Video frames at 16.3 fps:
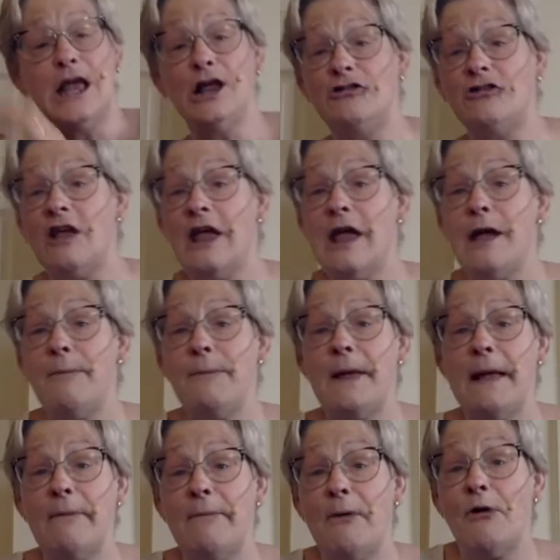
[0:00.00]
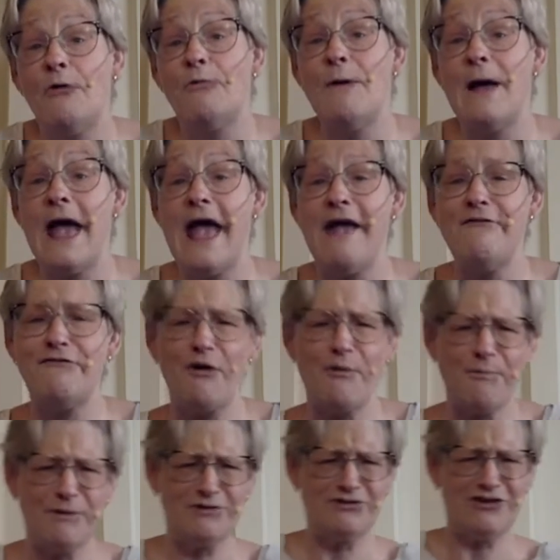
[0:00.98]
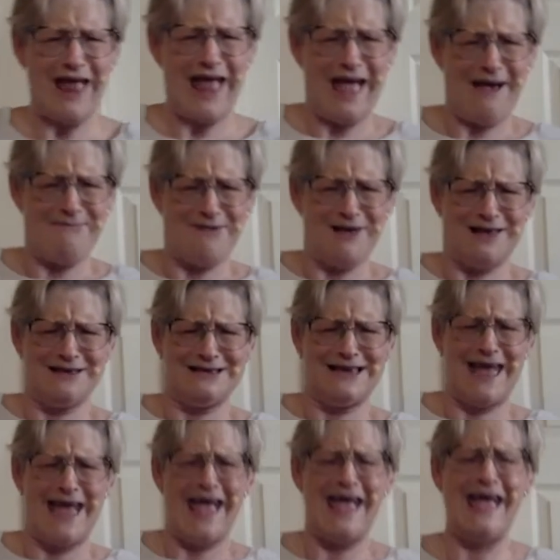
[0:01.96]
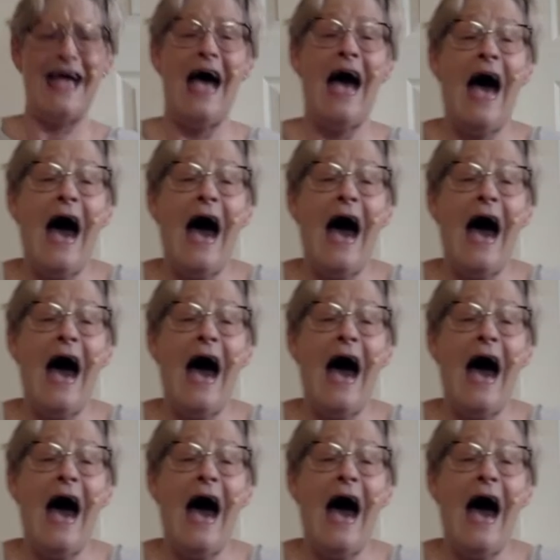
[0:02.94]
It's a hip, hip, hooray for pajama day.